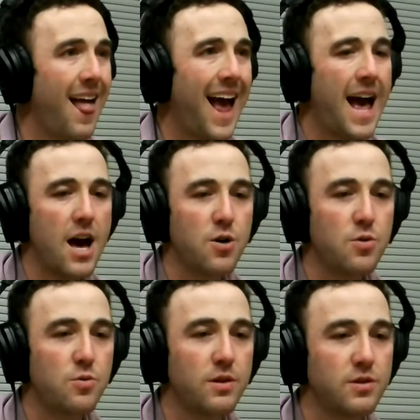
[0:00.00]

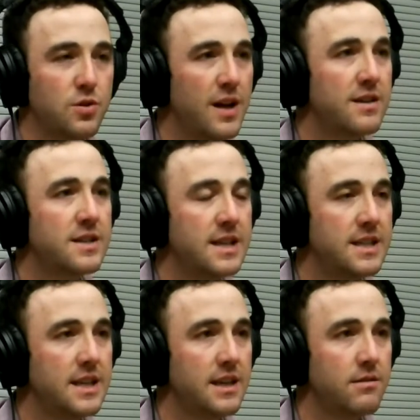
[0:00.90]
How, in
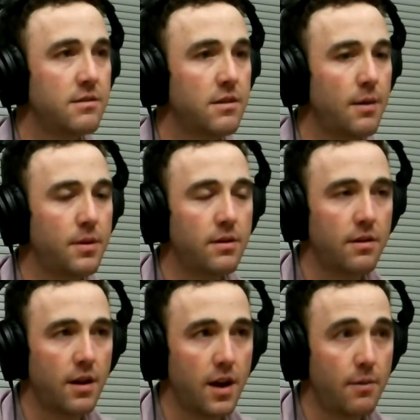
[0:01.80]
2018, I mean,
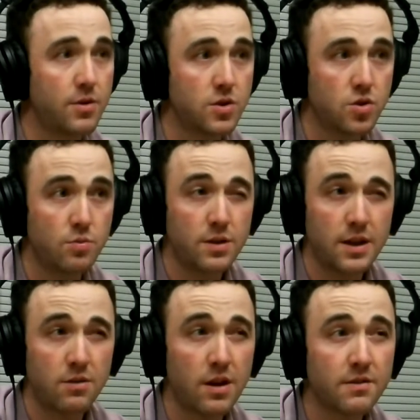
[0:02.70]
I'm assuming
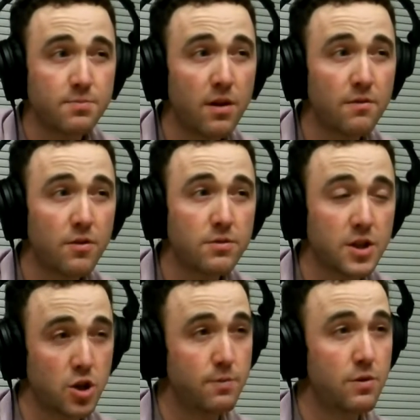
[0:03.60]
they don't have smartphones. I
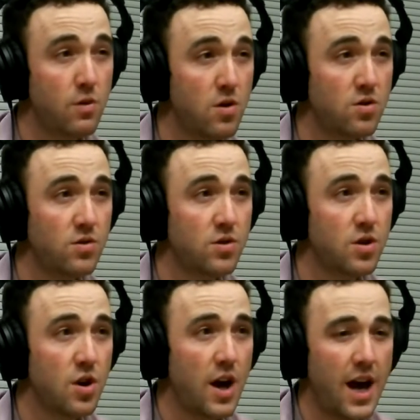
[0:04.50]
could be
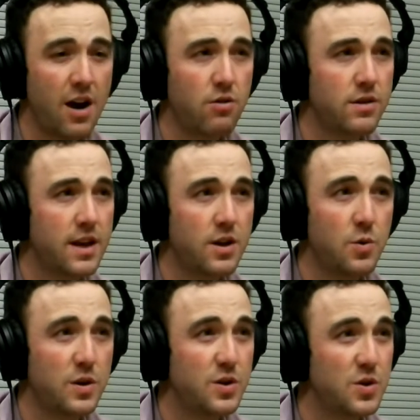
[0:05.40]
wrong. How are they
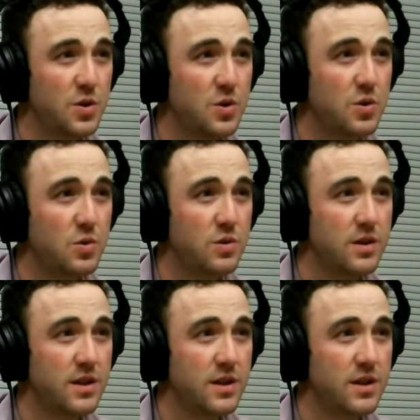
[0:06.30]
going to